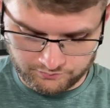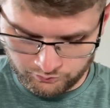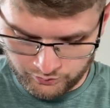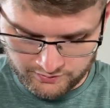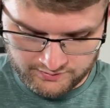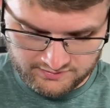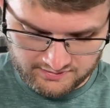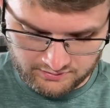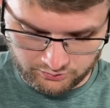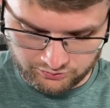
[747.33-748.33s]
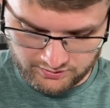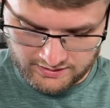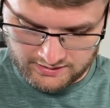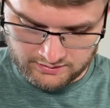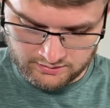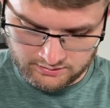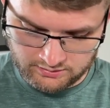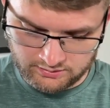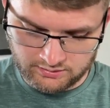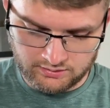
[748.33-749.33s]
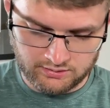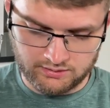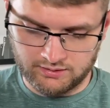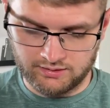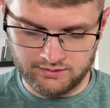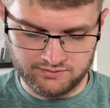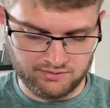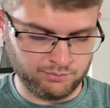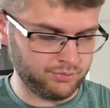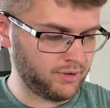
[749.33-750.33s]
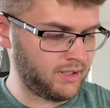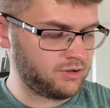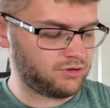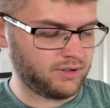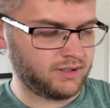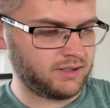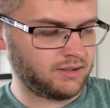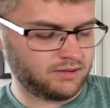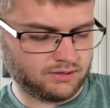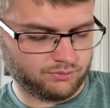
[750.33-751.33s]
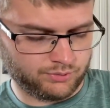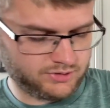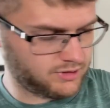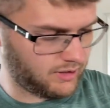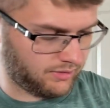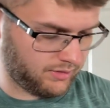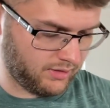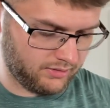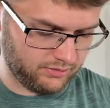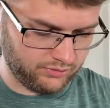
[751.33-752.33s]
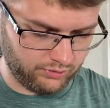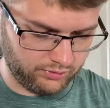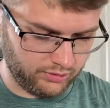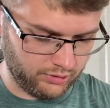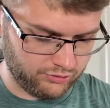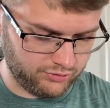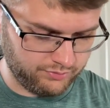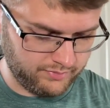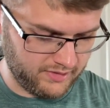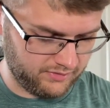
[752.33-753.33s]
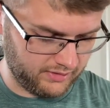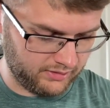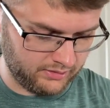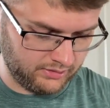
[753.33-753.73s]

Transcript: with Nintendogs in. There's a Brain Training, which I think has got the cartridge missing.